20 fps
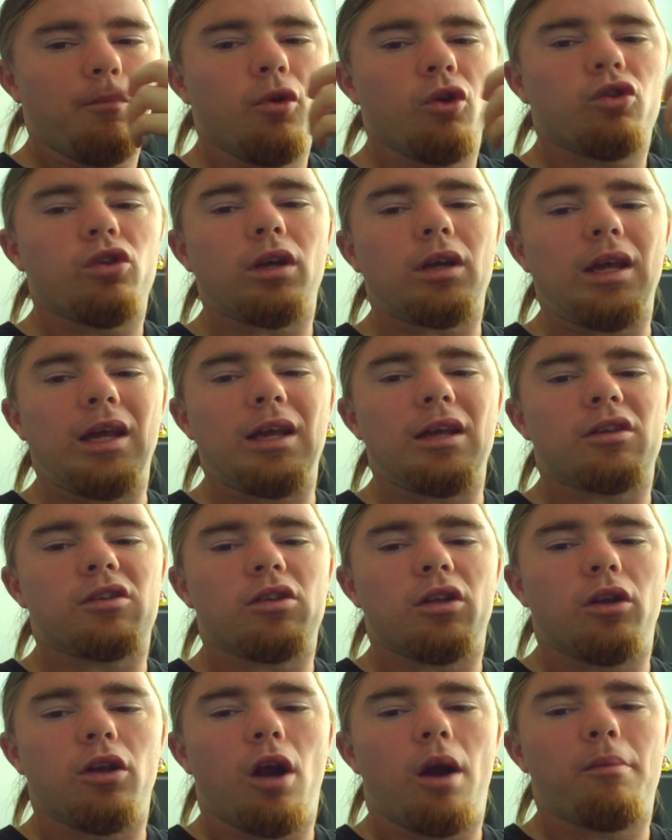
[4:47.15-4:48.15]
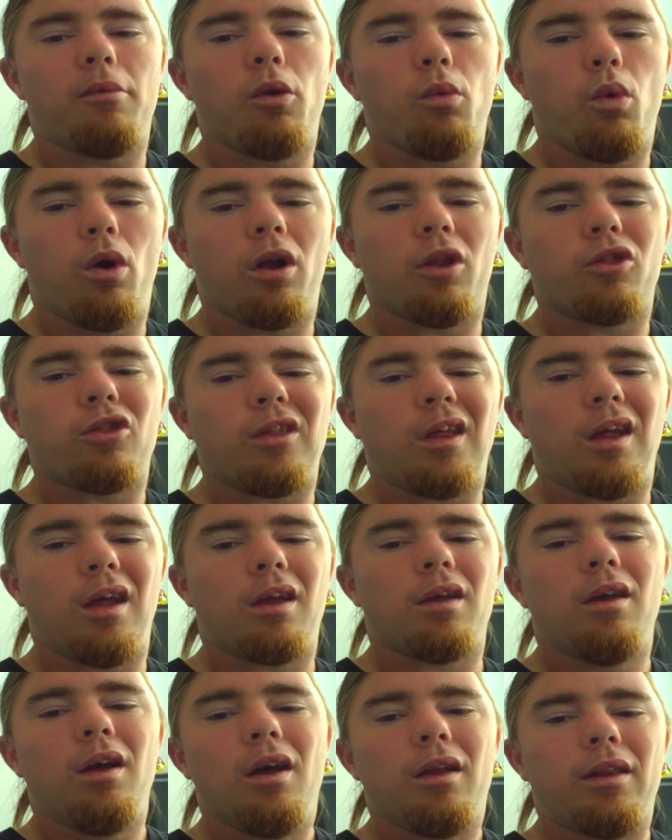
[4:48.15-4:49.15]
Music is the #1
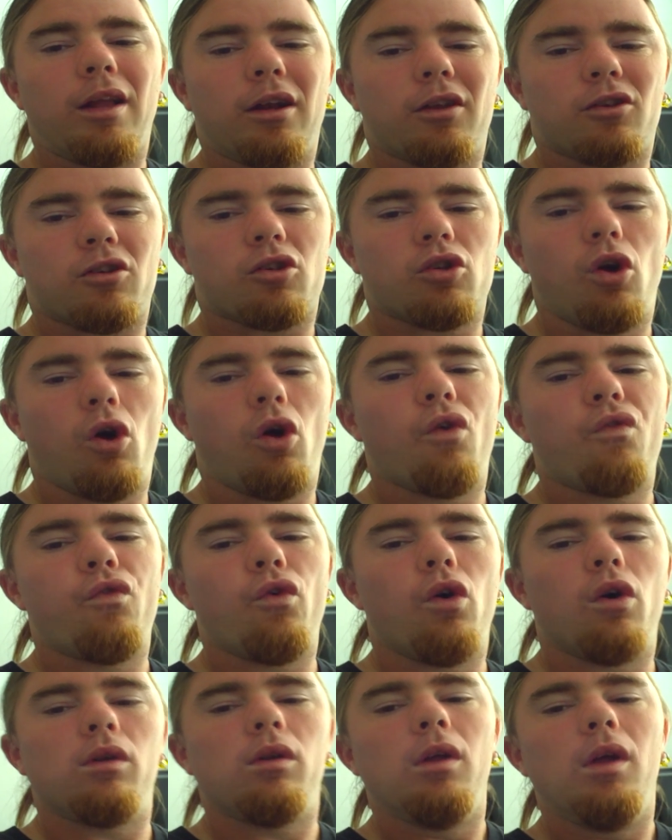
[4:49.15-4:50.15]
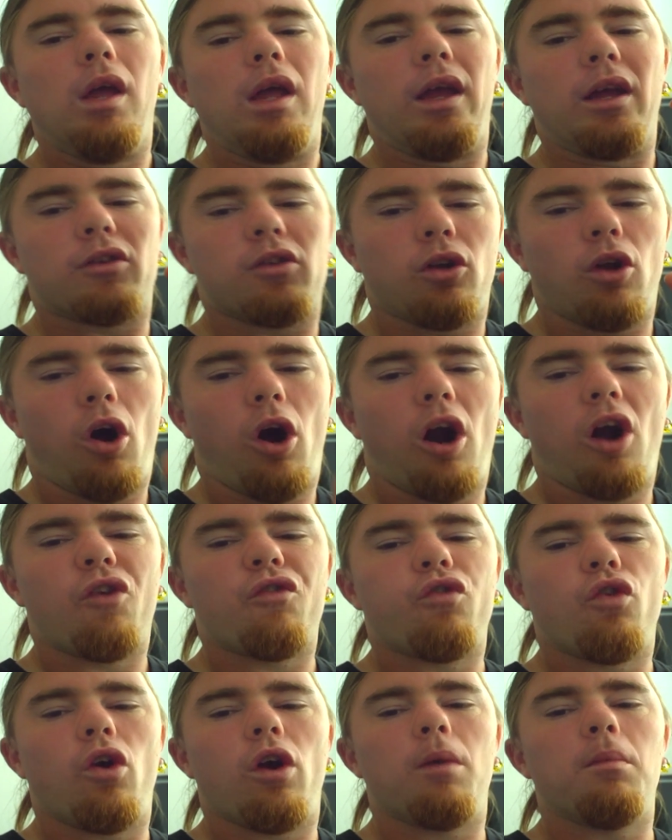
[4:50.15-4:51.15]
thing that is soulful, it's an
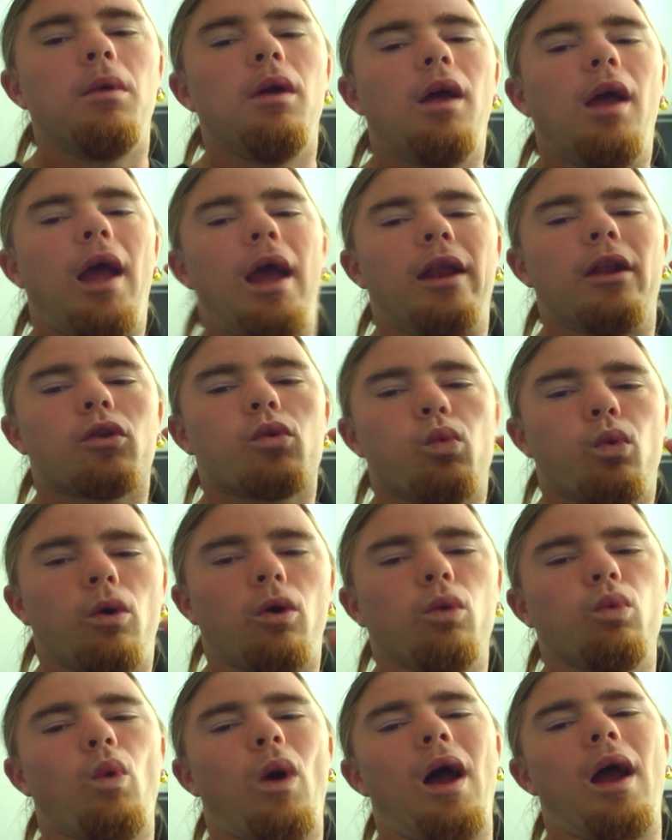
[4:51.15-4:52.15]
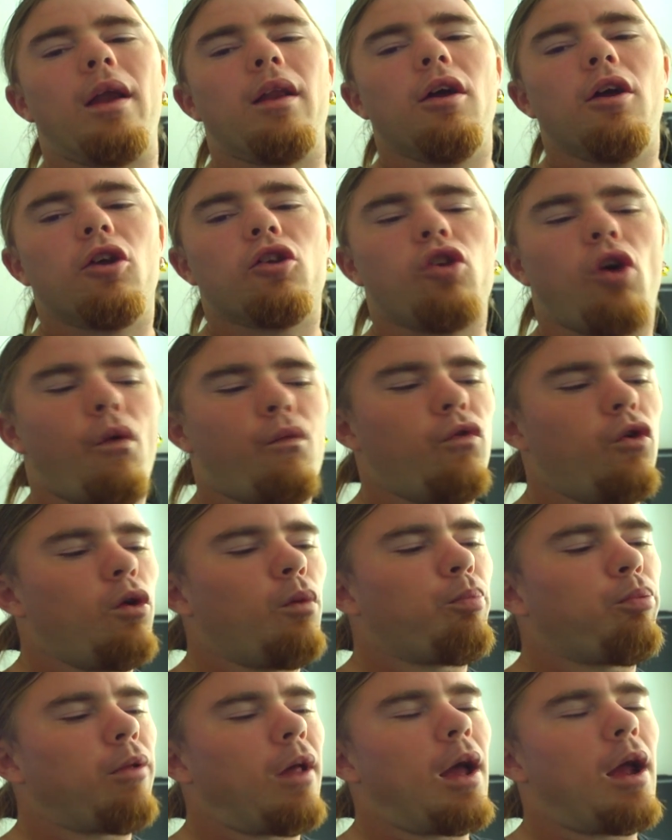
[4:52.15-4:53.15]
art form, and it's worldwide. So if
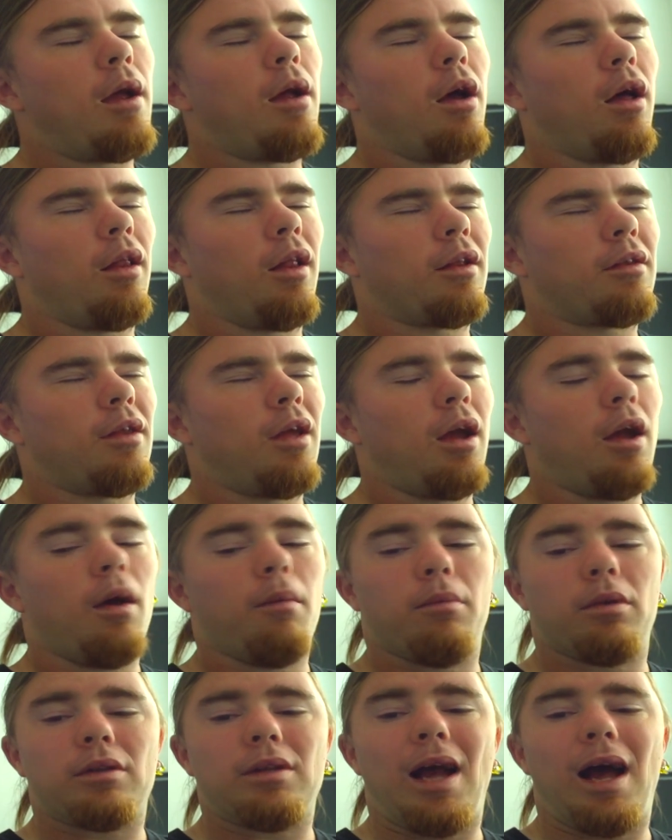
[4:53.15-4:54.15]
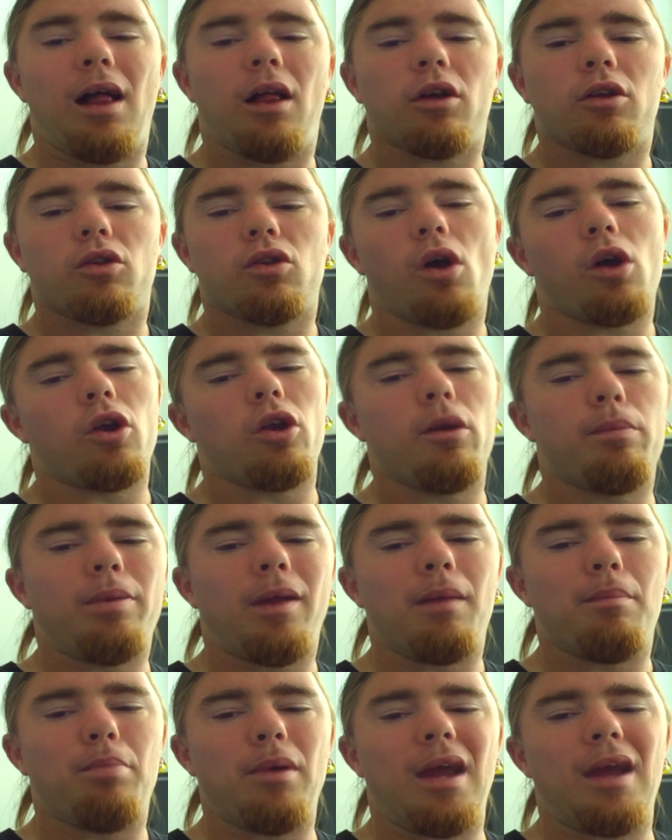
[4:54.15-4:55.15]
you play, let's say, a Metallica song, or you
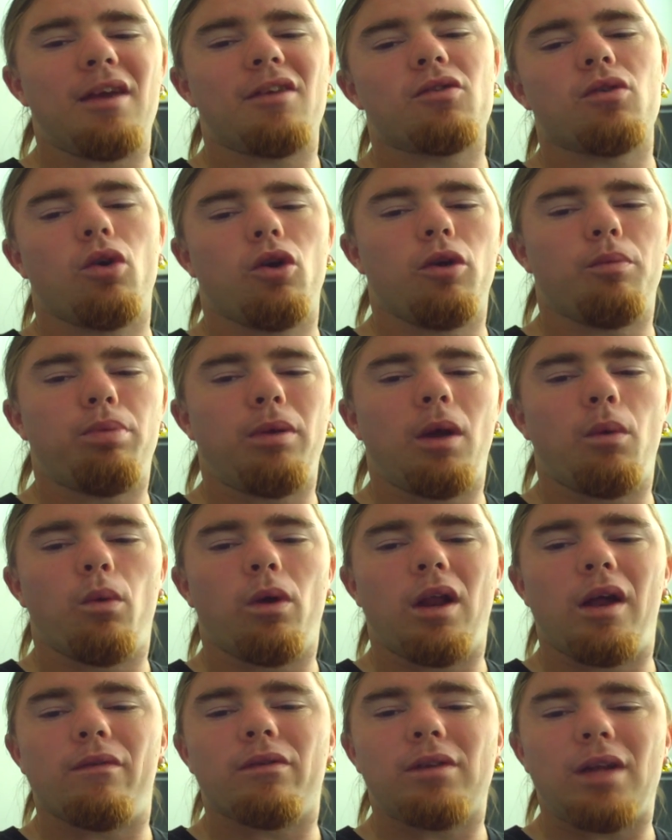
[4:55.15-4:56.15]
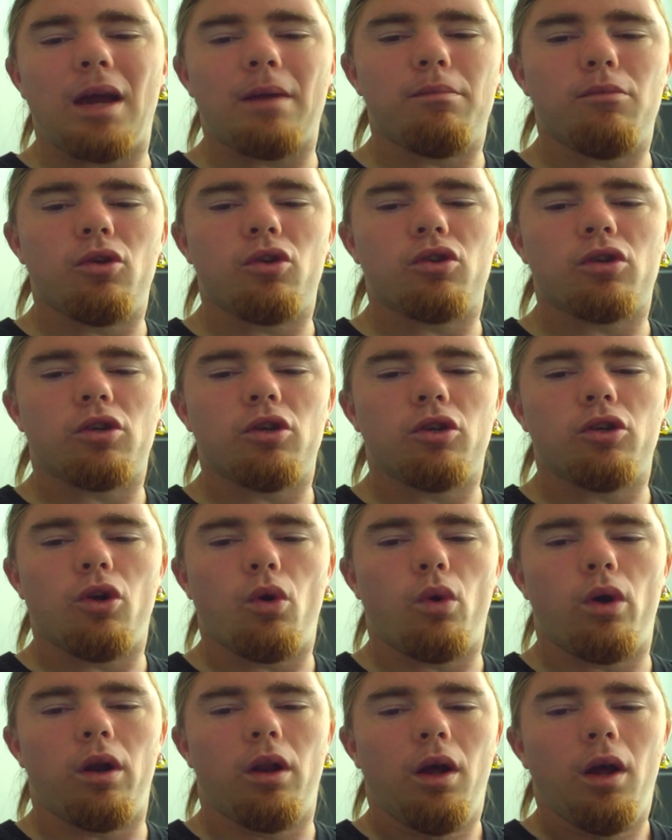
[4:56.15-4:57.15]
play bass, or you play whatever type of music you're
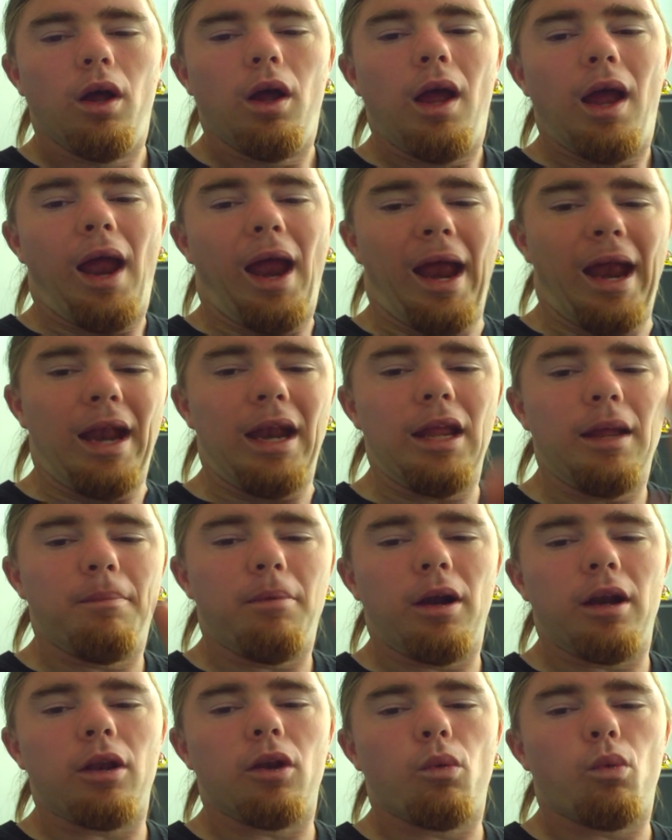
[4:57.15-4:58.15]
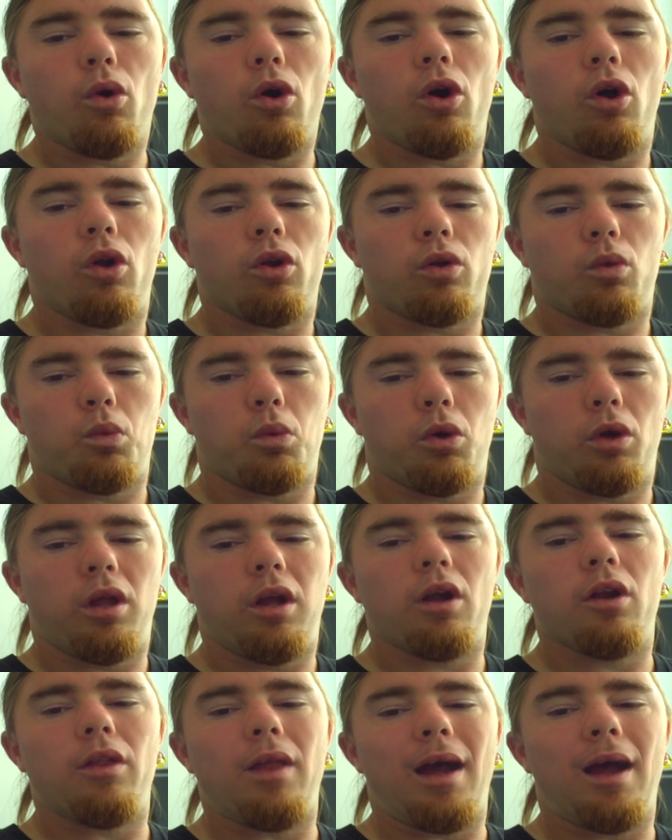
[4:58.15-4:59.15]
doing, anybody in the world will
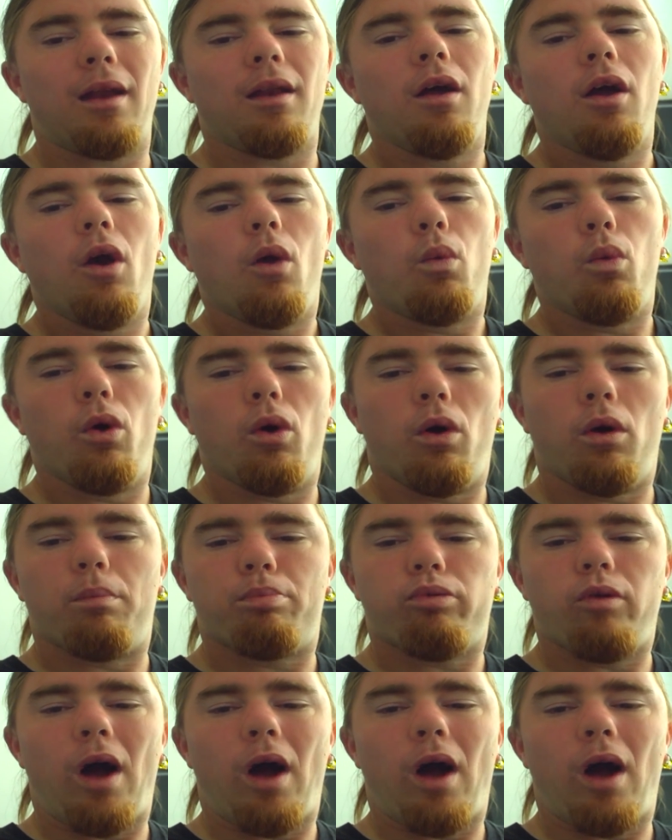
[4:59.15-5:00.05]
hear that will